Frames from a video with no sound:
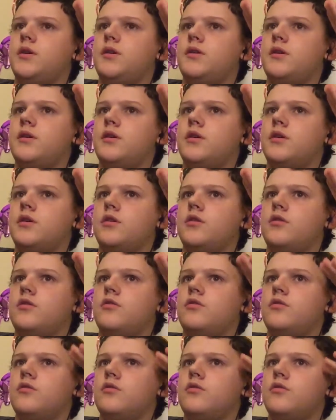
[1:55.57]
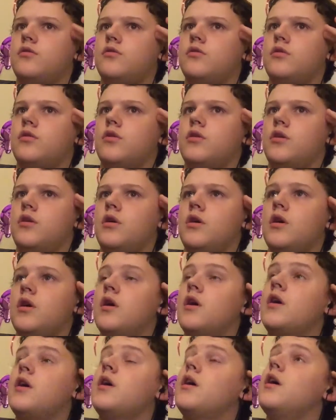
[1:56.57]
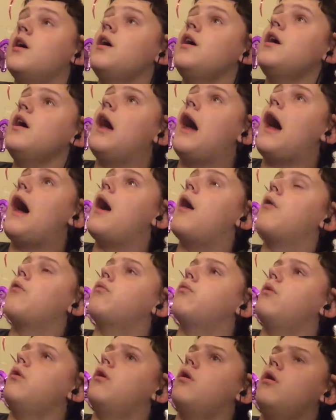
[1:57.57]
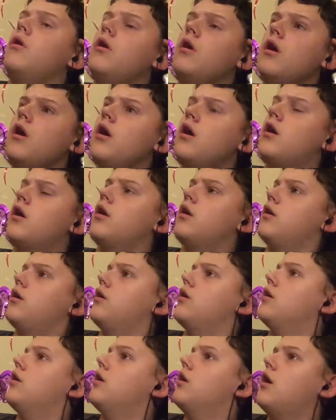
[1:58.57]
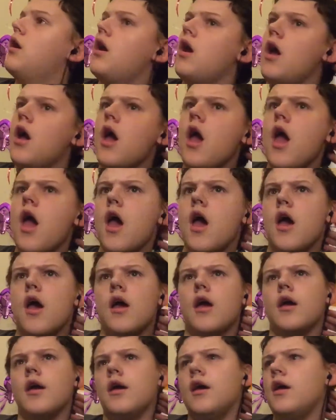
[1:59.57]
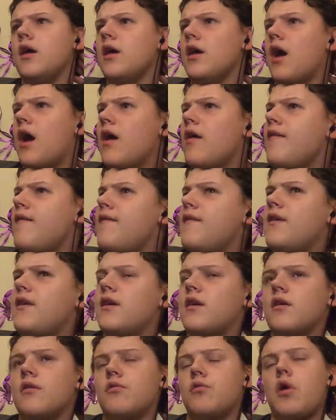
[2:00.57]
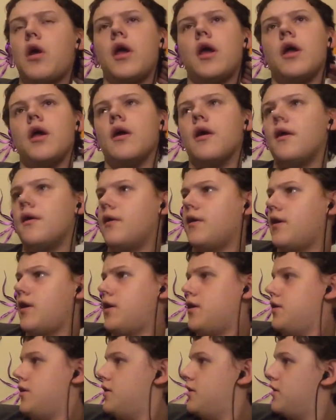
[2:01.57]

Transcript: Uh, so, it happened. Hey. It, I think. Wait. Okay.